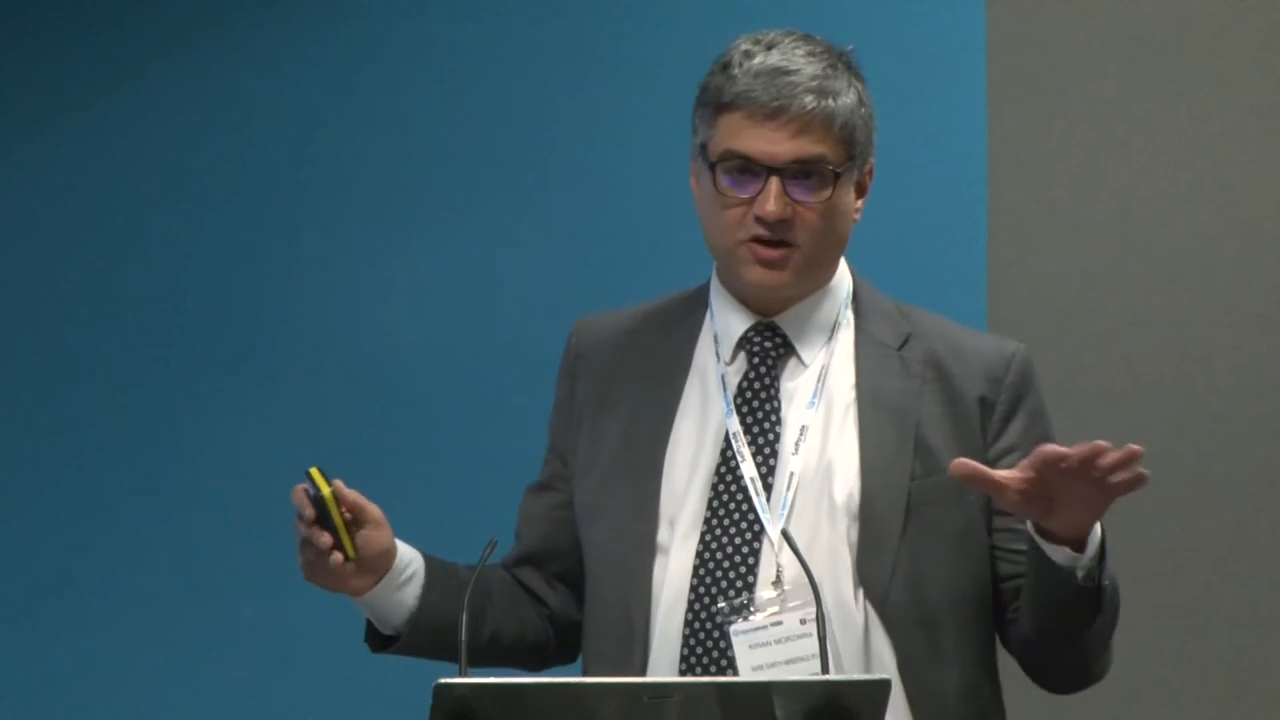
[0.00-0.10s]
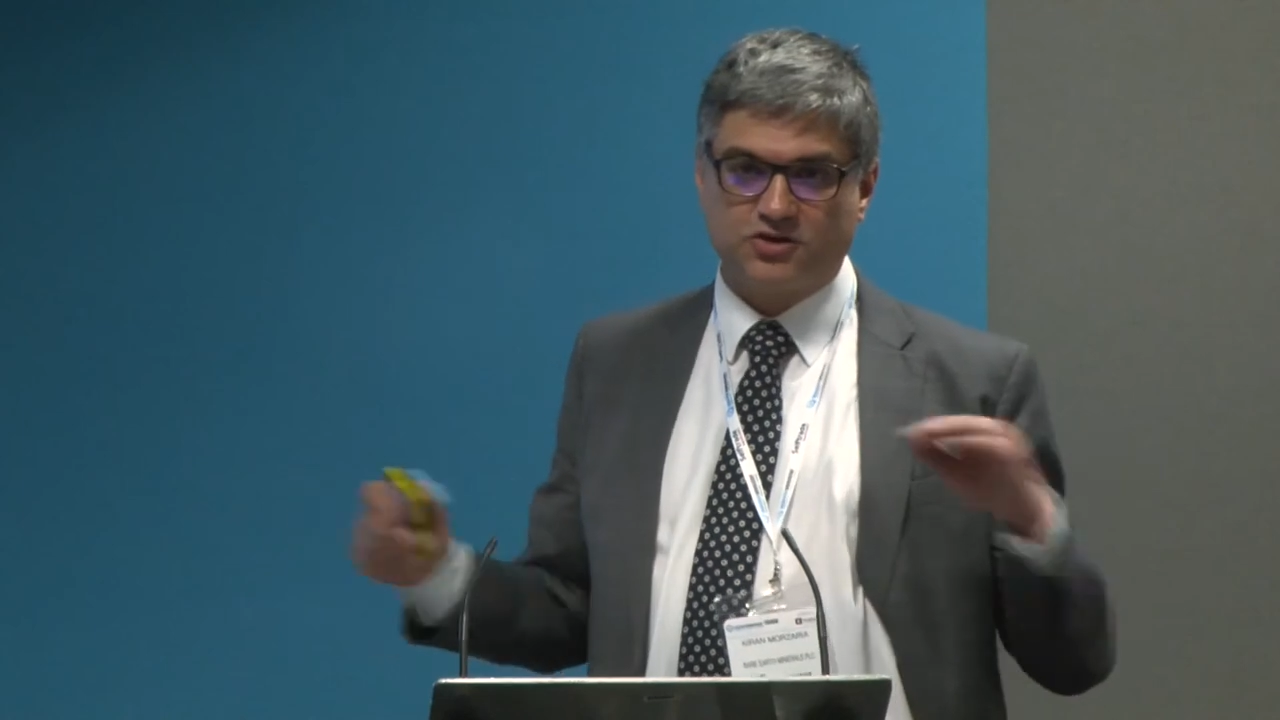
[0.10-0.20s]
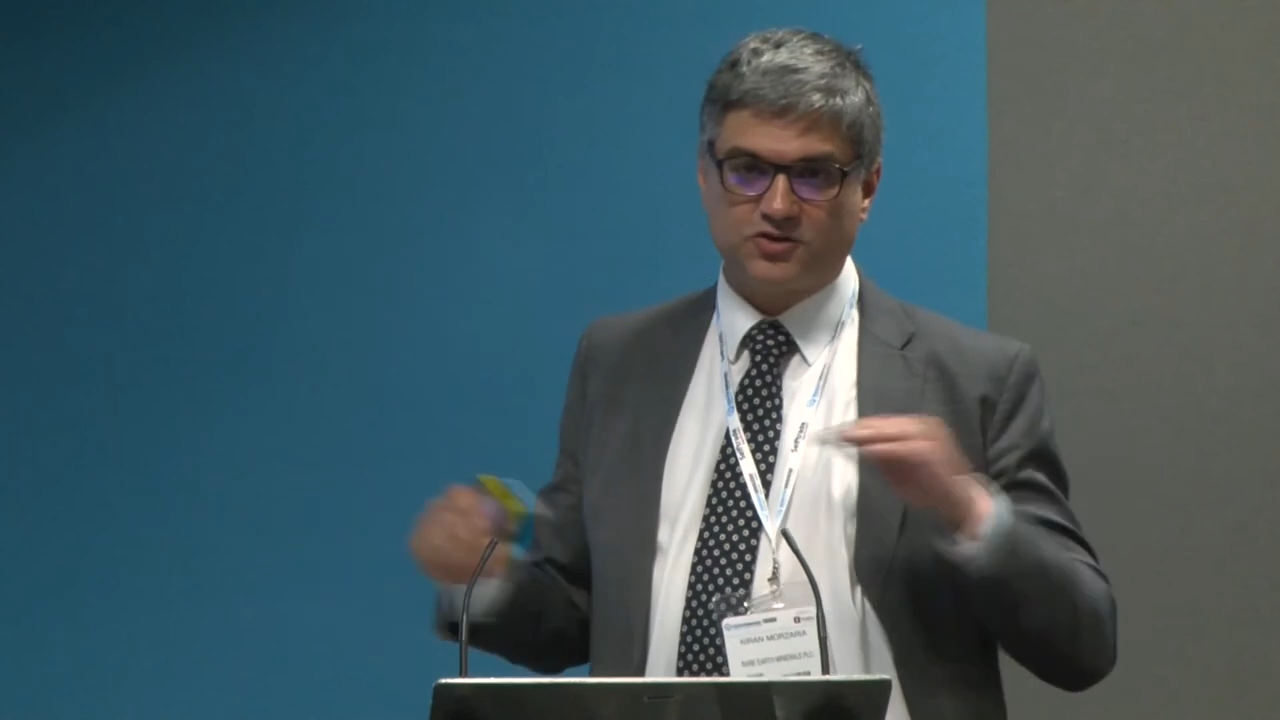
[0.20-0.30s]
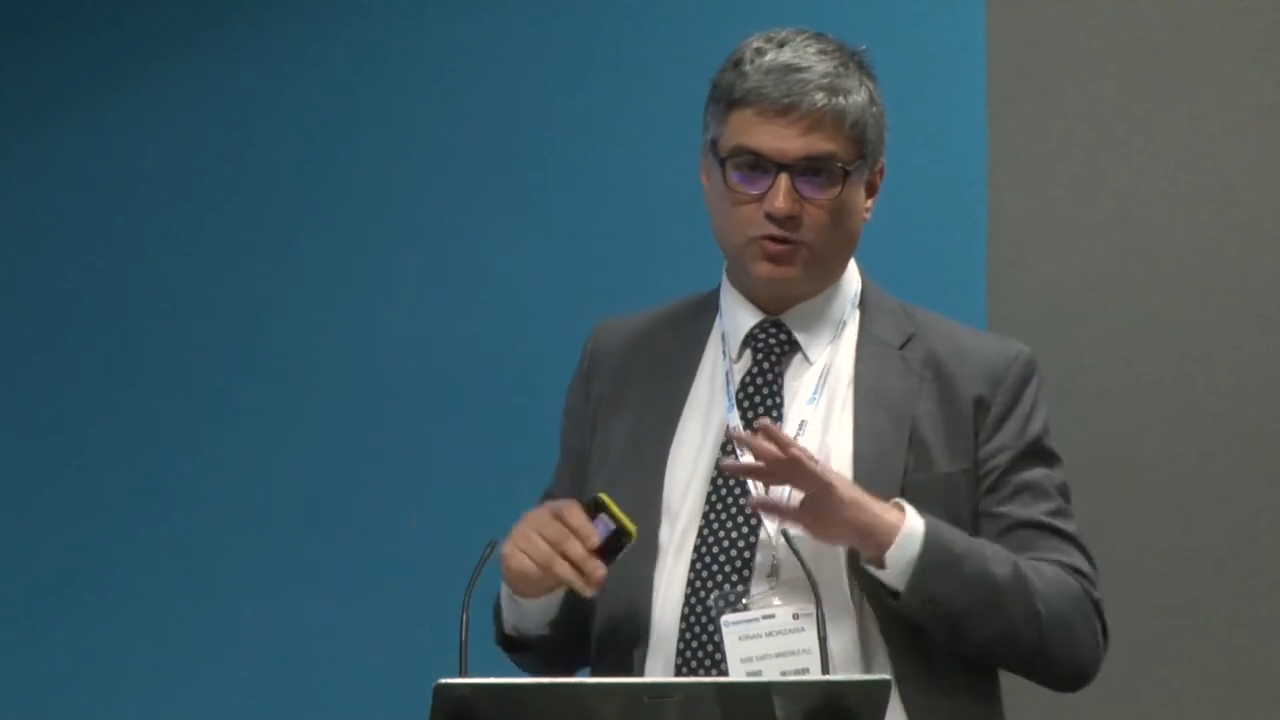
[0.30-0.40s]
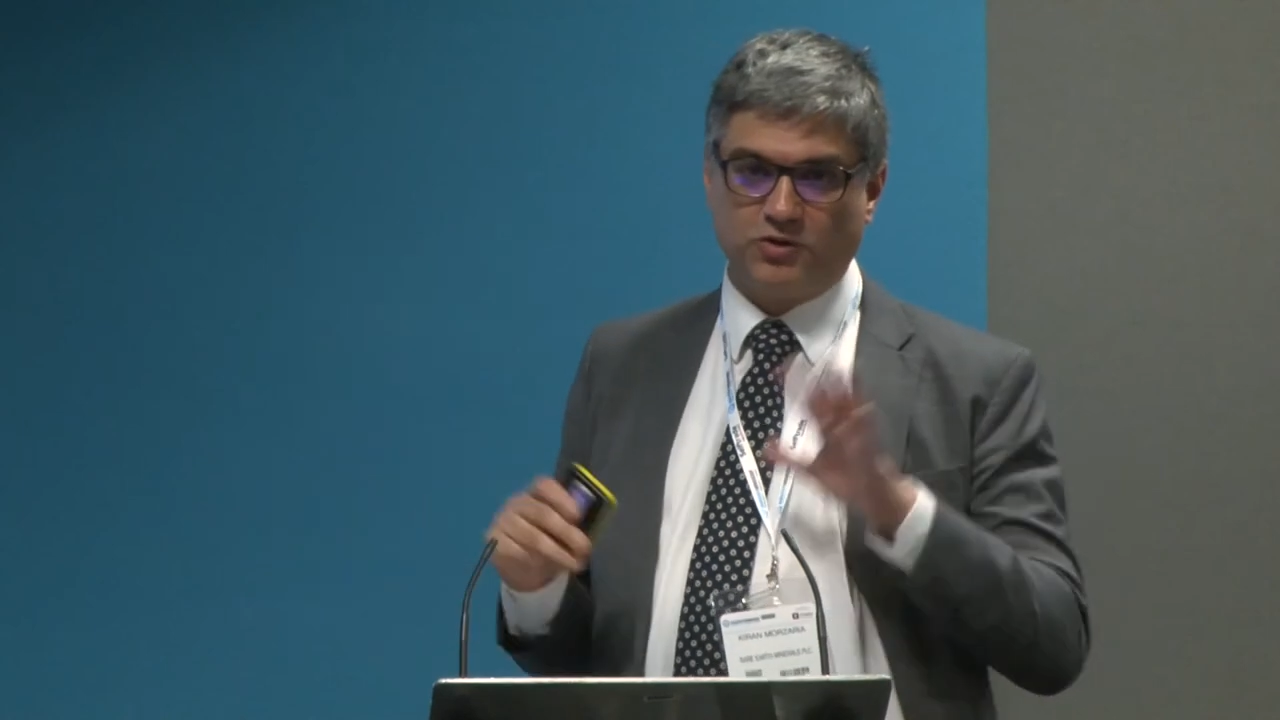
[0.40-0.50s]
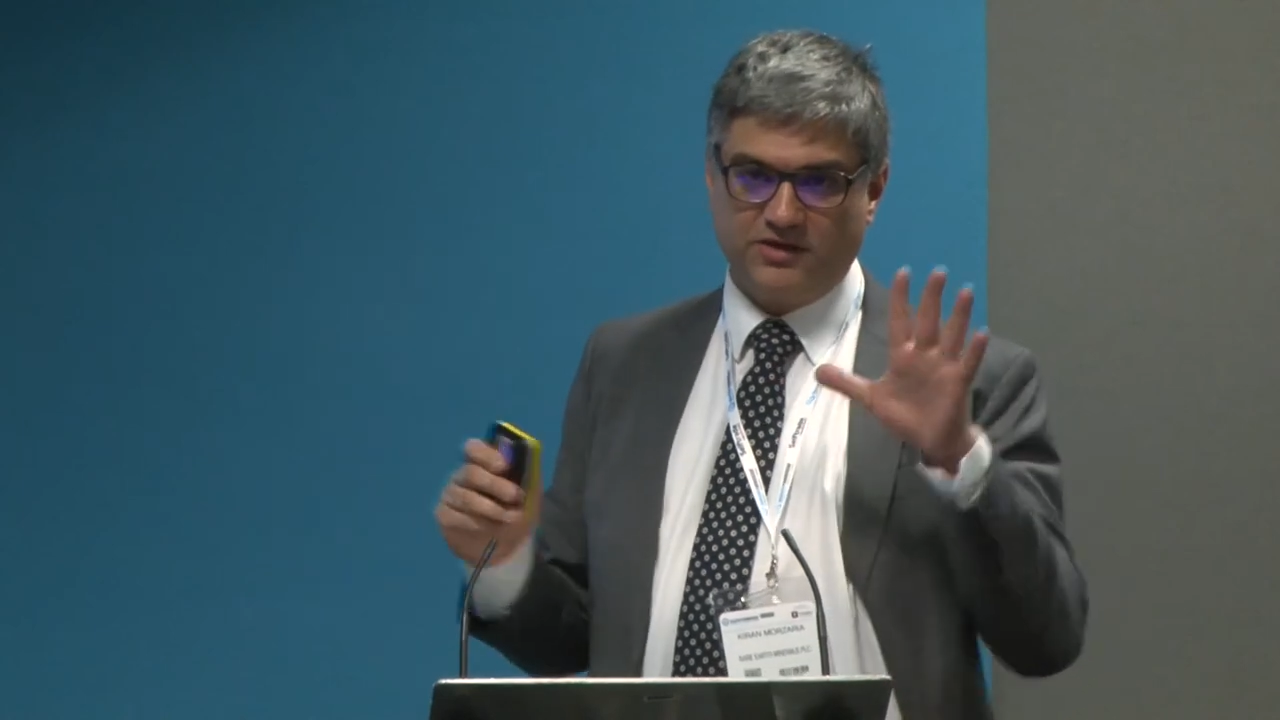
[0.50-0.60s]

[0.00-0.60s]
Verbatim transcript: across all